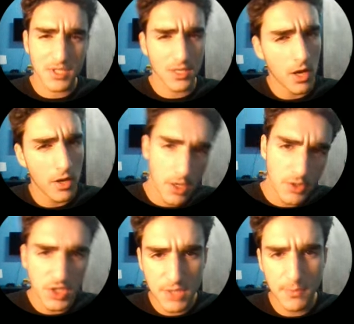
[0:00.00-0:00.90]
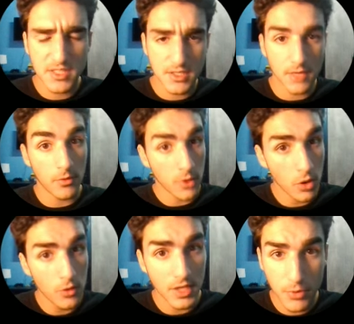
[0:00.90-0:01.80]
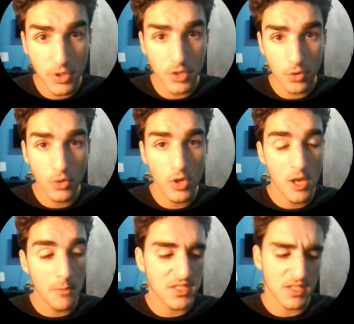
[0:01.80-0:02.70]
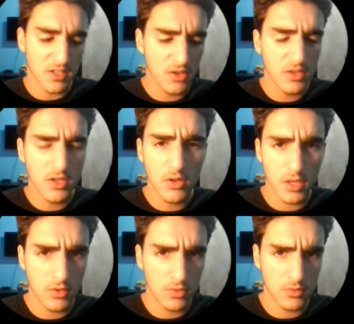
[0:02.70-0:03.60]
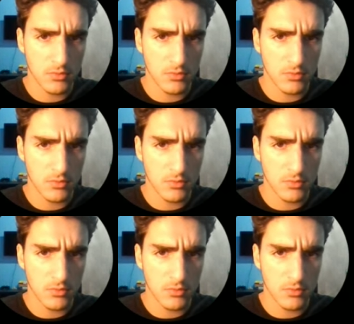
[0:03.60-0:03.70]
It's like, oh, you know, 6 months and stuff. I'm like, oh, that's pretty cool. But it's like, oh, you know, like,